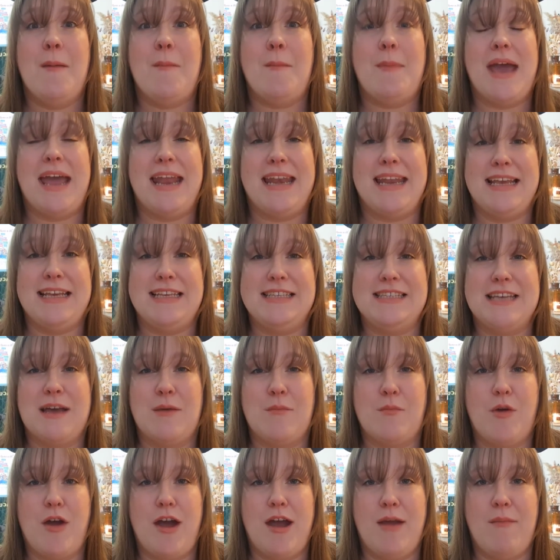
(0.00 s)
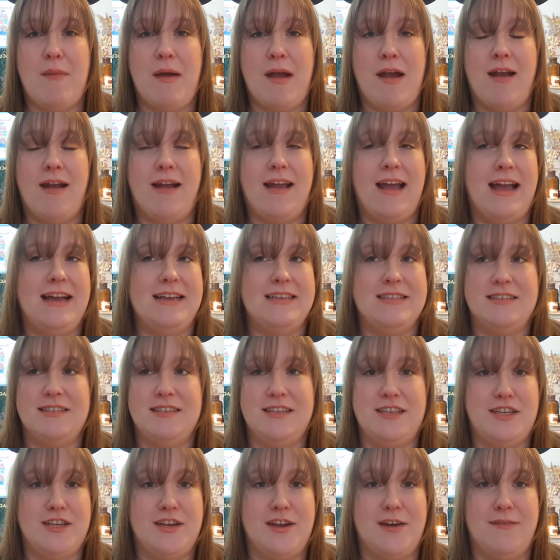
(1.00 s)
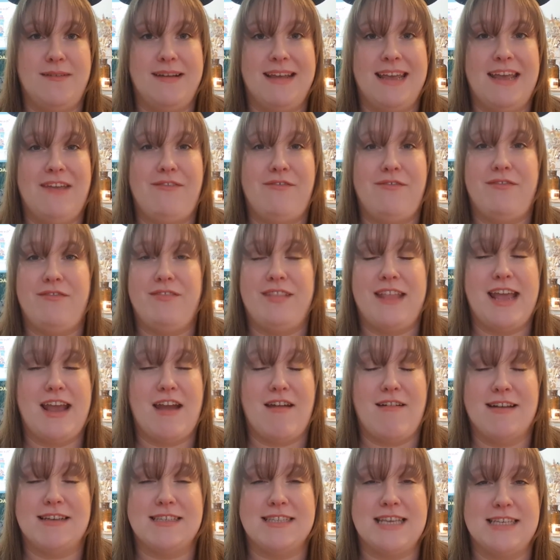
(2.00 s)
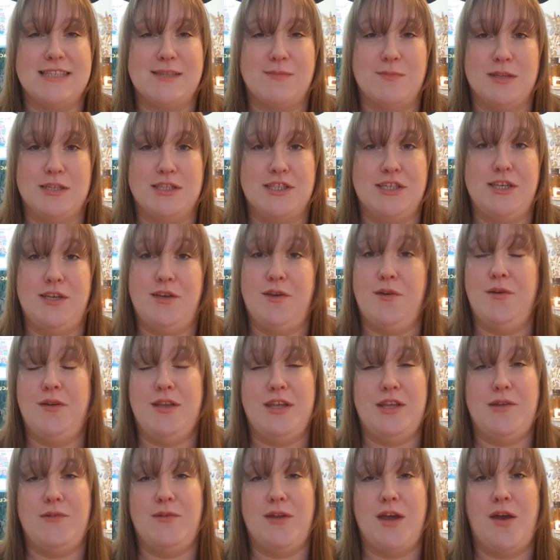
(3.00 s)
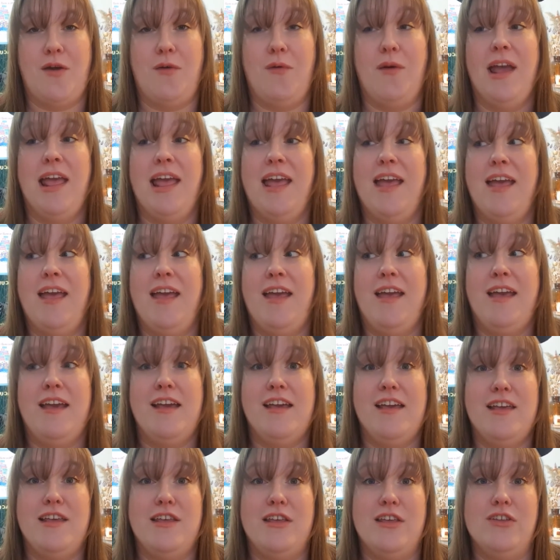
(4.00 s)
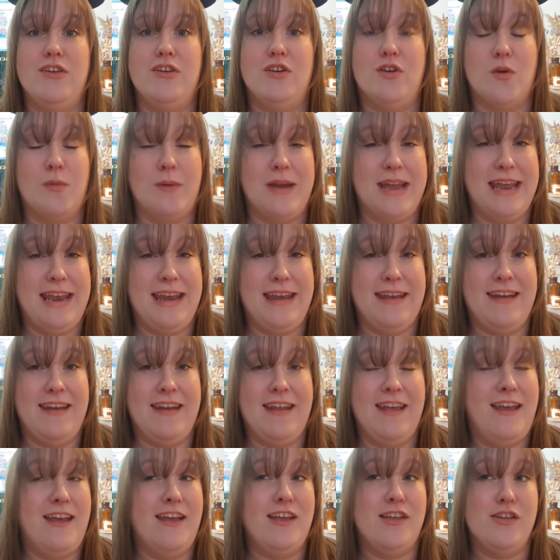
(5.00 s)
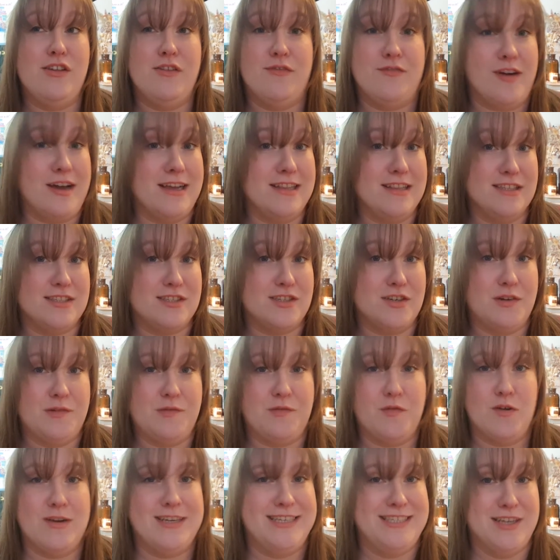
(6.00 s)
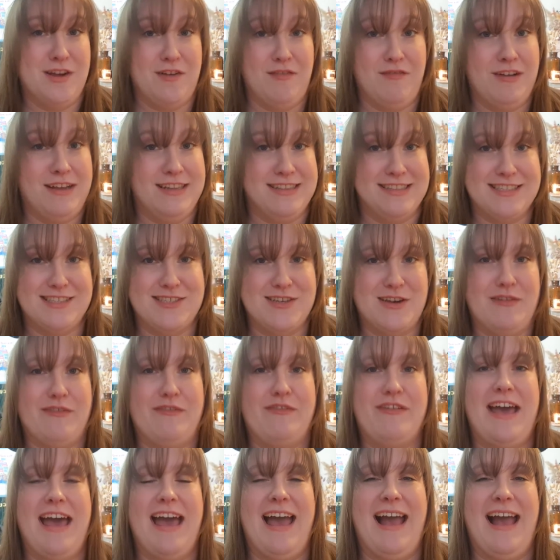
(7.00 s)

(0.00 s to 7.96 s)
Penney's and Primark, uh, you know, if they are accessible to you, you know, you go in, you find the stuff or you don't find the stuff.